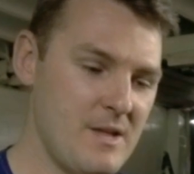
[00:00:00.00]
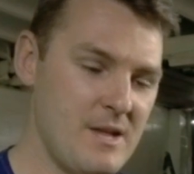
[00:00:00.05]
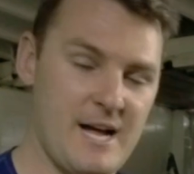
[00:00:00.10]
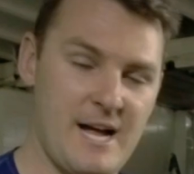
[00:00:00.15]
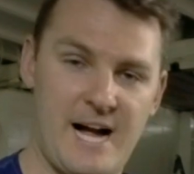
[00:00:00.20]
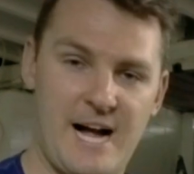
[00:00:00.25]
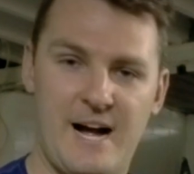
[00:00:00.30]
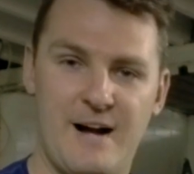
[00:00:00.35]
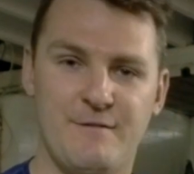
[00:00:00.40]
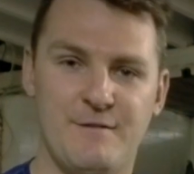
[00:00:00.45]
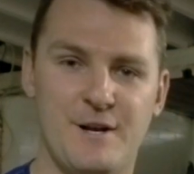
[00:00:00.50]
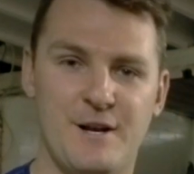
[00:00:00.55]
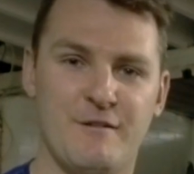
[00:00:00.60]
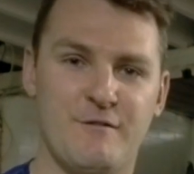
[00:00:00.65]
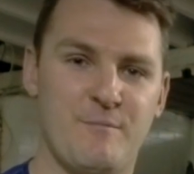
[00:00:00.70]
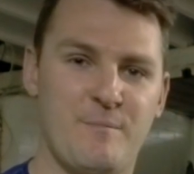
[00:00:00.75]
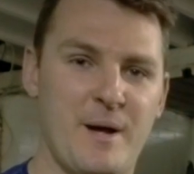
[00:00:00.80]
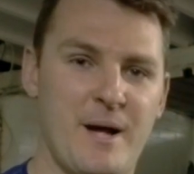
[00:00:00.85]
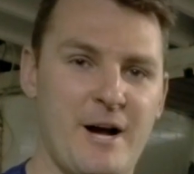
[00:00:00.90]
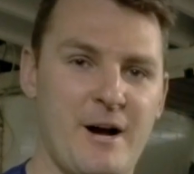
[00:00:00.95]
have
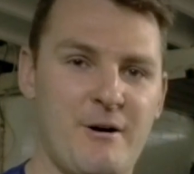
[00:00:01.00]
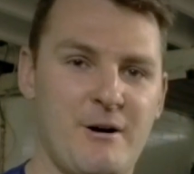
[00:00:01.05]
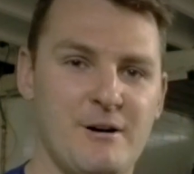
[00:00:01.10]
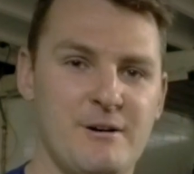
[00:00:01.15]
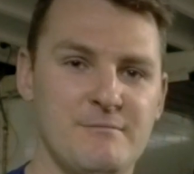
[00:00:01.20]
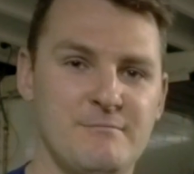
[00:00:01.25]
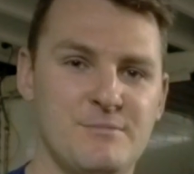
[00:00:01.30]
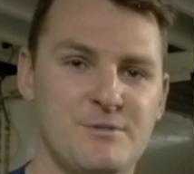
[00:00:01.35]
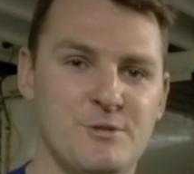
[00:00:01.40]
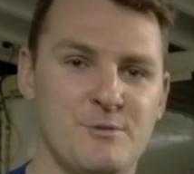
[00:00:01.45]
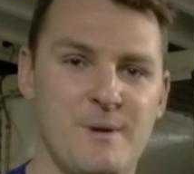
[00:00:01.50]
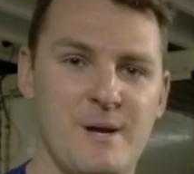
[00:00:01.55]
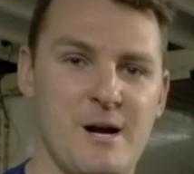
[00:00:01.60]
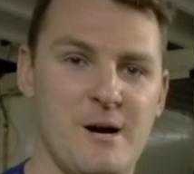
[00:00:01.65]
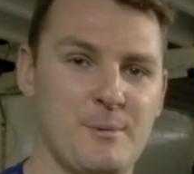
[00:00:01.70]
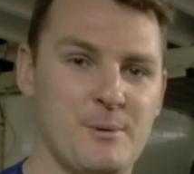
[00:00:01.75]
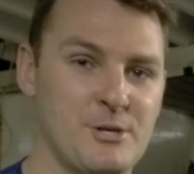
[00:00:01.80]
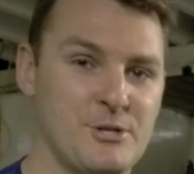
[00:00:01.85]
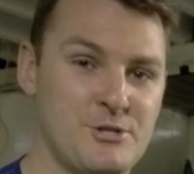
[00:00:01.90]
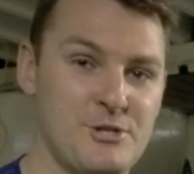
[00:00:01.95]
enough power to be
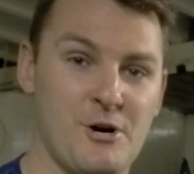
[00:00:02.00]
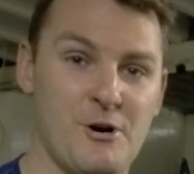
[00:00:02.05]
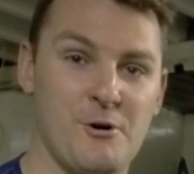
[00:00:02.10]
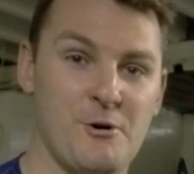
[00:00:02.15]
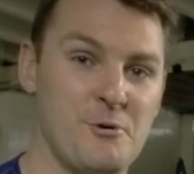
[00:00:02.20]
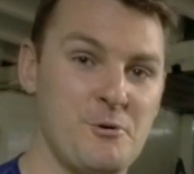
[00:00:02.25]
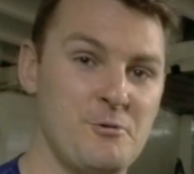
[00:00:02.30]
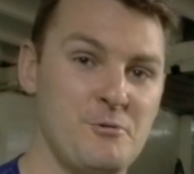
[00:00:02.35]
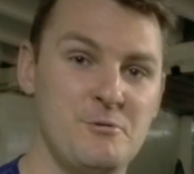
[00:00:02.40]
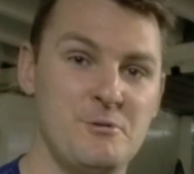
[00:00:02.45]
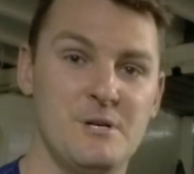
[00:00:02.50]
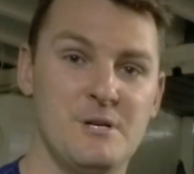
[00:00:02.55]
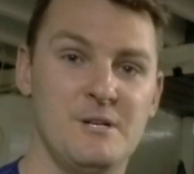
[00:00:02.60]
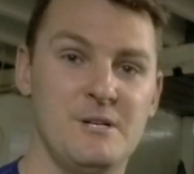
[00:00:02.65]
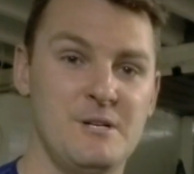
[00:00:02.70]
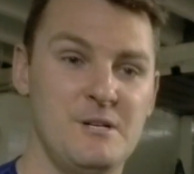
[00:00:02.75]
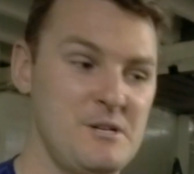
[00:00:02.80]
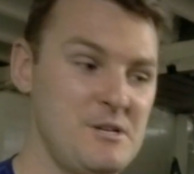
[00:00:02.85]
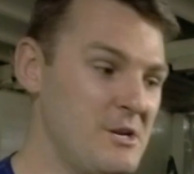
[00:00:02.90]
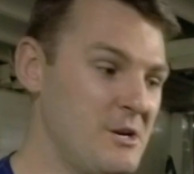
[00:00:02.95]
able to tow,
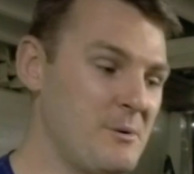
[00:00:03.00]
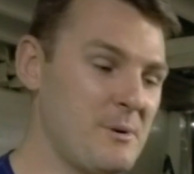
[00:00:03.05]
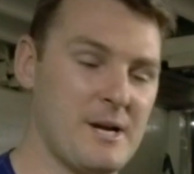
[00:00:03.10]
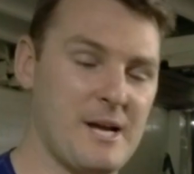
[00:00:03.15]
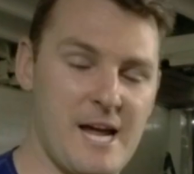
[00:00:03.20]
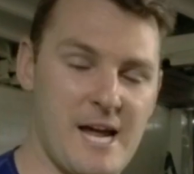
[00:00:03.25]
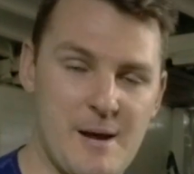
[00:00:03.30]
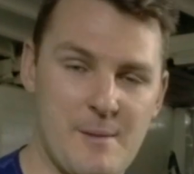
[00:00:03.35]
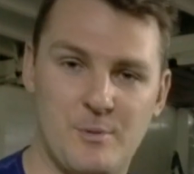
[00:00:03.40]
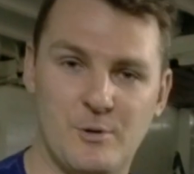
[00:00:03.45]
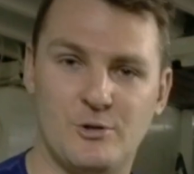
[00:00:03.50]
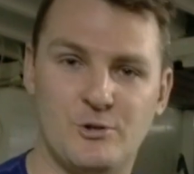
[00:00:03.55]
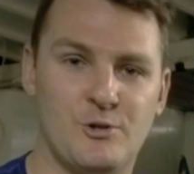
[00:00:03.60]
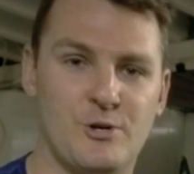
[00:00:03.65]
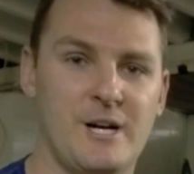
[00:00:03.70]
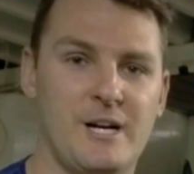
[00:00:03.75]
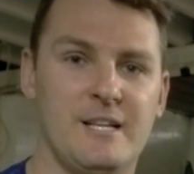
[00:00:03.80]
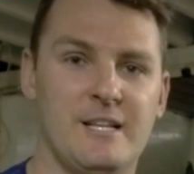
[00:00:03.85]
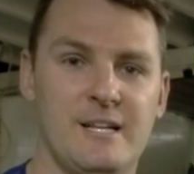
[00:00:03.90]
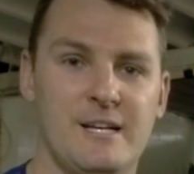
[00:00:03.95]
a camper
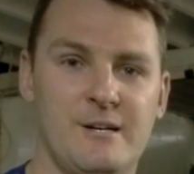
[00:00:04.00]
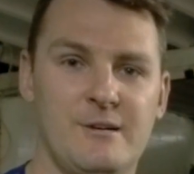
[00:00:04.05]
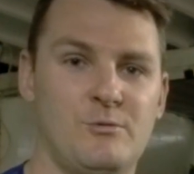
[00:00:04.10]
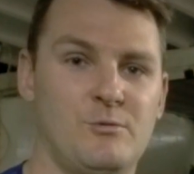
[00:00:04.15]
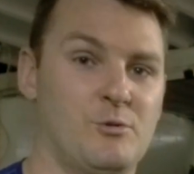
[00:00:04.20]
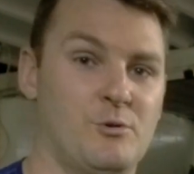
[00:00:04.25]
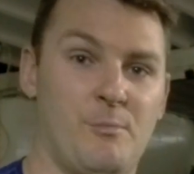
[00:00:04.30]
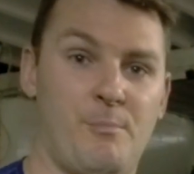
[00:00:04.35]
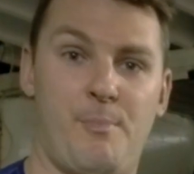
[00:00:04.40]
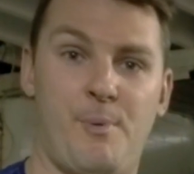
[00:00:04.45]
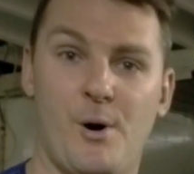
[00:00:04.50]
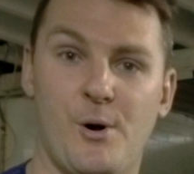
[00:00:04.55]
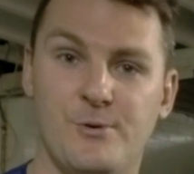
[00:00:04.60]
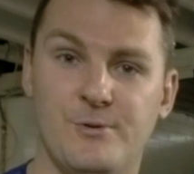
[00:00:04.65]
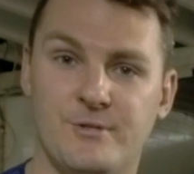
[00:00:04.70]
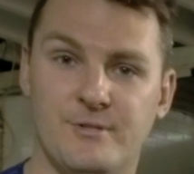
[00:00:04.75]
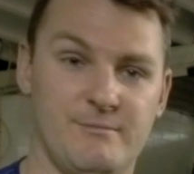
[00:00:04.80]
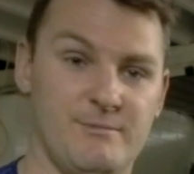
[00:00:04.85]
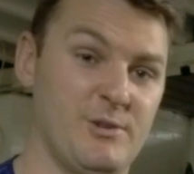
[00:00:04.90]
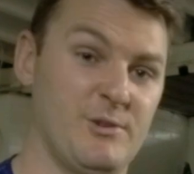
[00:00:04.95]
trailer or a
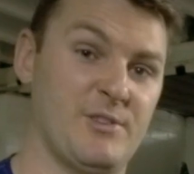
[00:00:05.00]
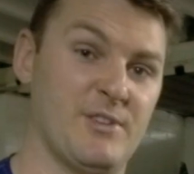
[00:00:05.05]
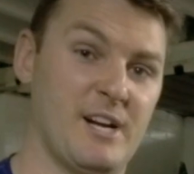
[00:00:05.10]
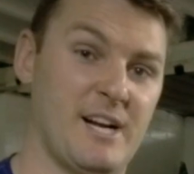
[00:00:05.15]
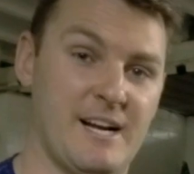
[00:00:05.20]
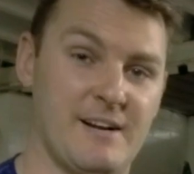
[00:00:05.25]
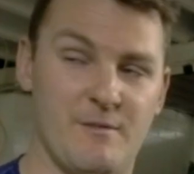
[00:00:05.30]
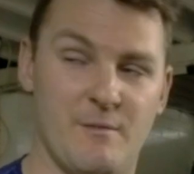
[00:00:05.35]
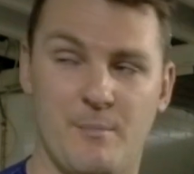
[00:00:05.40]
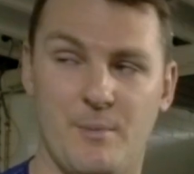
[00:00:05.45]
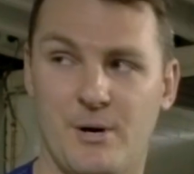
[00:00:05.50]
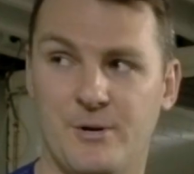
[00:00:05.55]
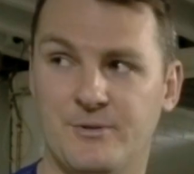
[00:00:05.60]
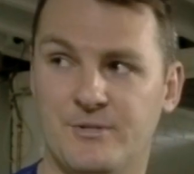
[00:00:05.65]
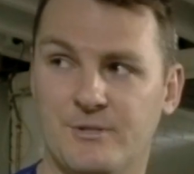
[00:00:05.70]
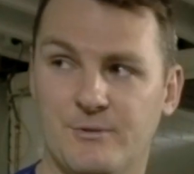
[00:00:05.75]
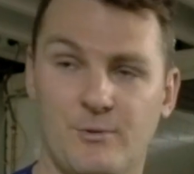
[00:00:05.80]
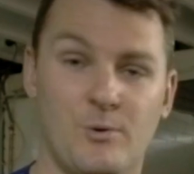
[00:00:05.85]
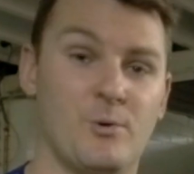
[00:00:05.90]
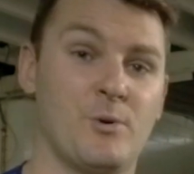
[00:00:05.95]
boat. Not that I have a boat
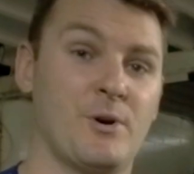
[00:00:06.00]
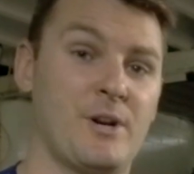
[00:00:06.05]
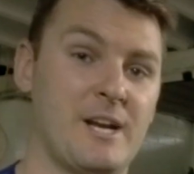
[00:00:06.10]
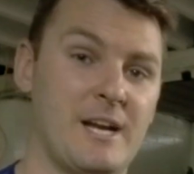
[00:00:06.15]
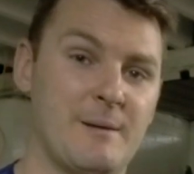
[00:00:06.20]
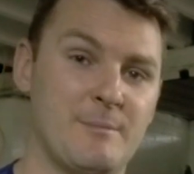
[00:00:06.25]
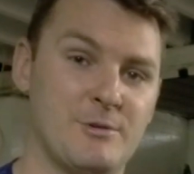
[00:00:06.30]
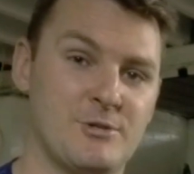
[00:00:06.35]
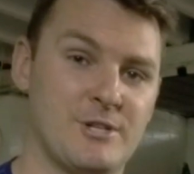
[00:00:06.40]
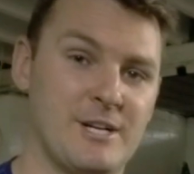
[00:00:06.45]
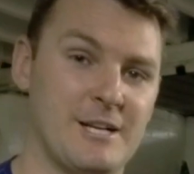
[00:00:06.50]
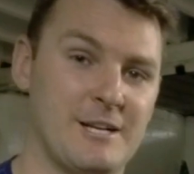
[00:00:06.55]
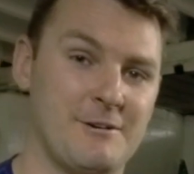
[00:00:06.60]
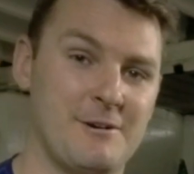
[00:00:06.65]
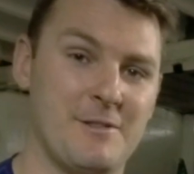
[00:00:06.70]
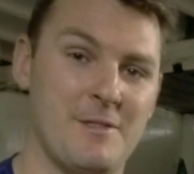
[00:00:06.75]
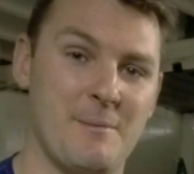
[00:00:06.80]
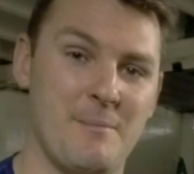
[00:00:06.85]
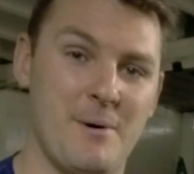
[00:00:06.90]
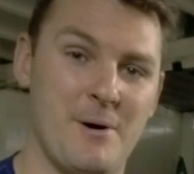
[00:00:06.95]
or a camper trailer
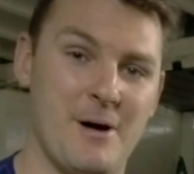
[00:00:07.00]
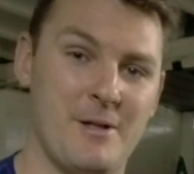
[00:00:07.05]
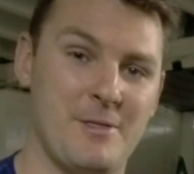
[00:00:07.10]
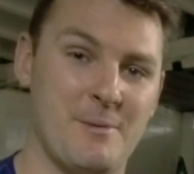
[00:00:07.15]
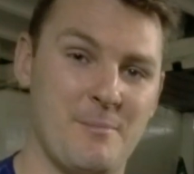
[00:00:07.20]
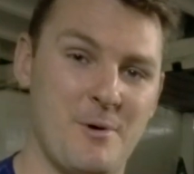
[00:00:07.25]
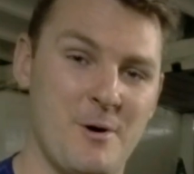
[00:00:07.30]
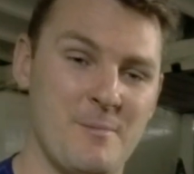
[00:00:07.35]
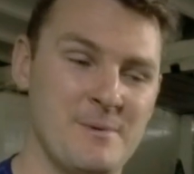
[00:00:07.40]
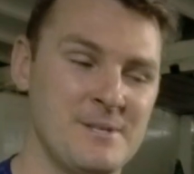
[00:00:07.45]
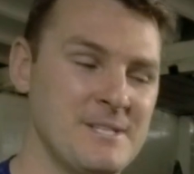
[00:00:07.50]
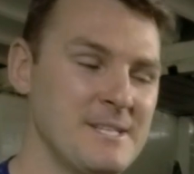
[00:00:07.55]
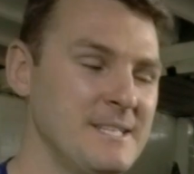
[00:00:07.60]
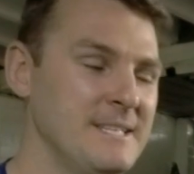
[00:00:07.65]
at the moment,